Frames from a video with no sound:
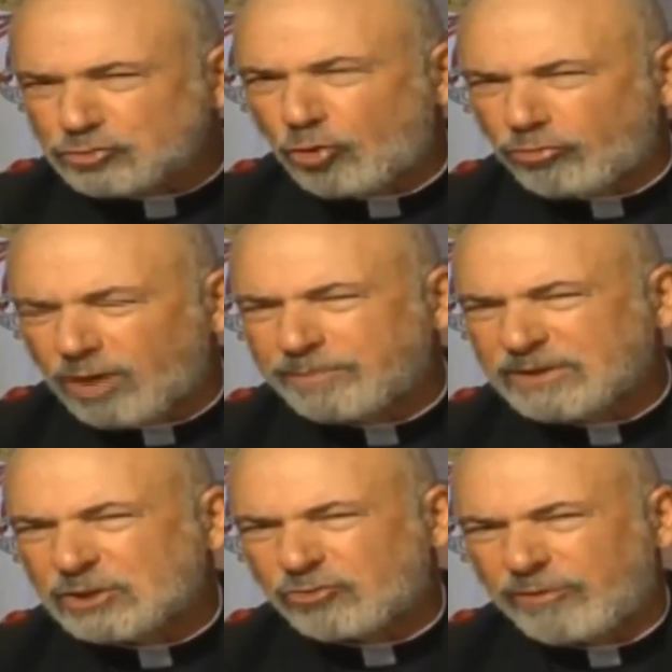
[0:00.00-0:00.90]
showed up
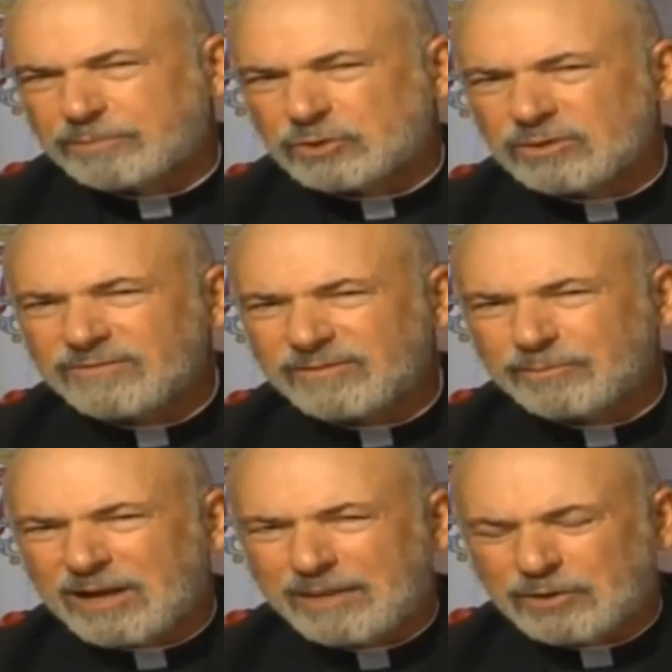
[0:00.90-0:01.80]
in Scripture from
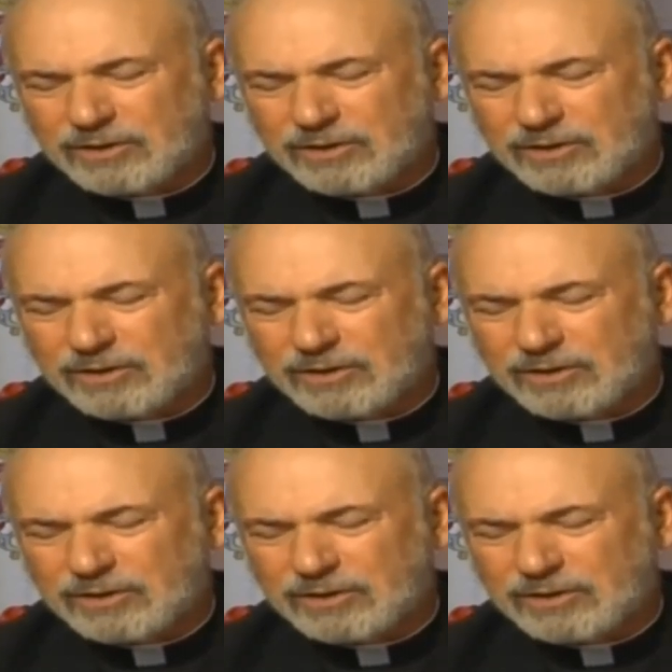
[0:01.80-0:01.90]
time